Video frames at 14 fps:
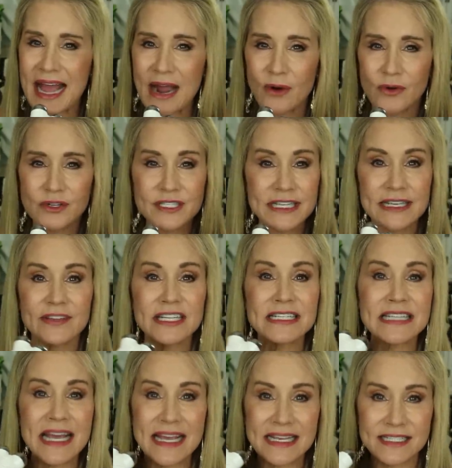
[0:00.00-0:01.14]
hours, even
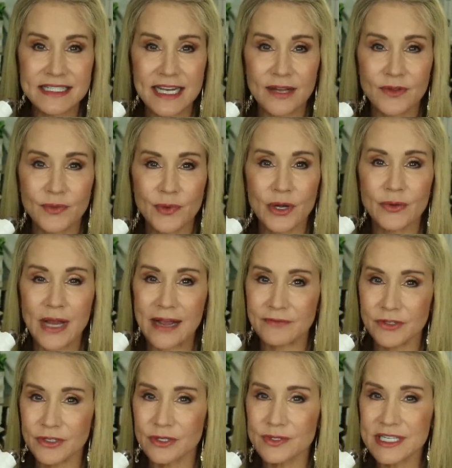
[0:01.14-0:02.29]
days down the road after
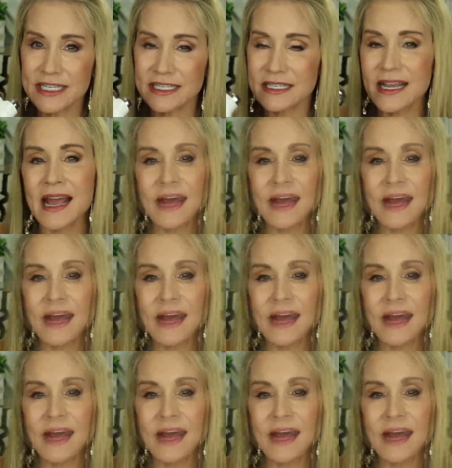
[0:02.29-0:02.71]
using it.